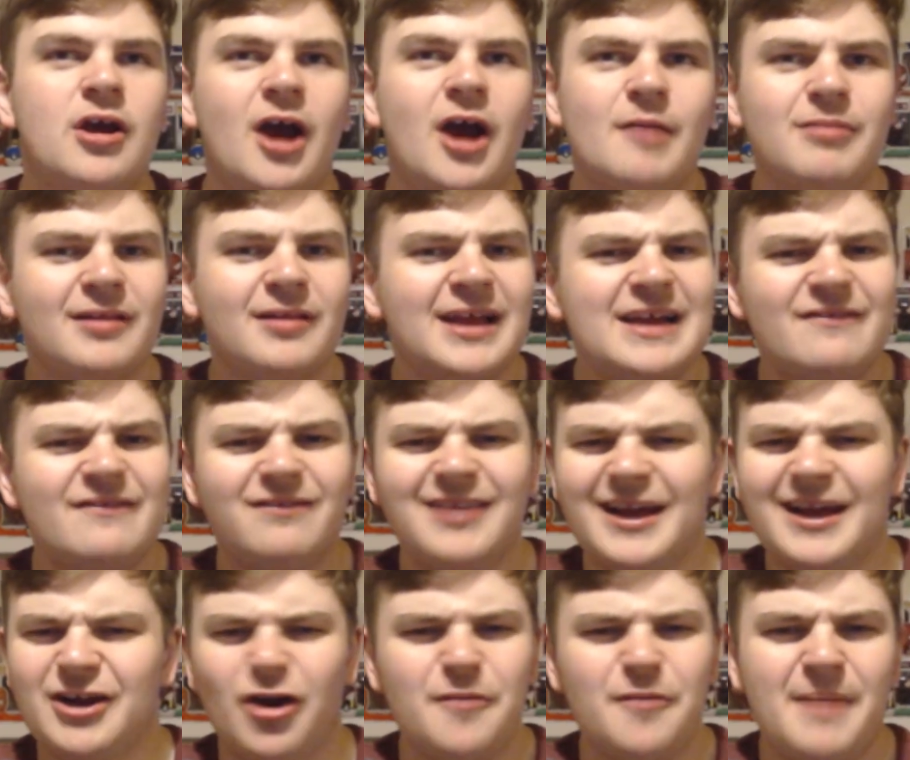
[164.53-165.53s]
I believe
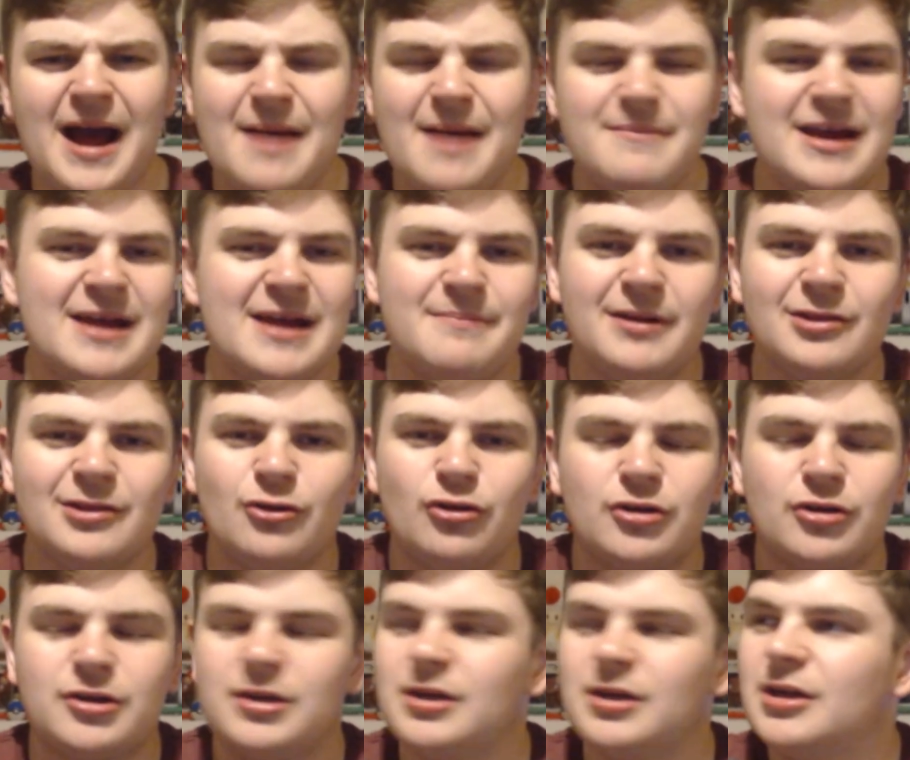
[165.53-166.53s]
Lego Batman, but
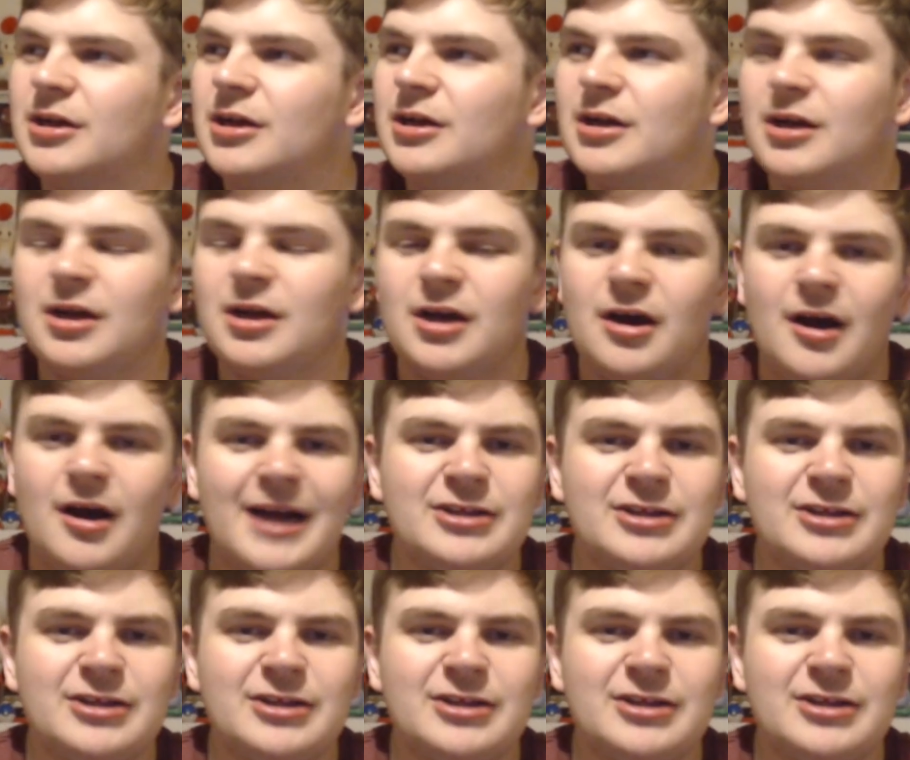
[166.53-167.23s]
look, I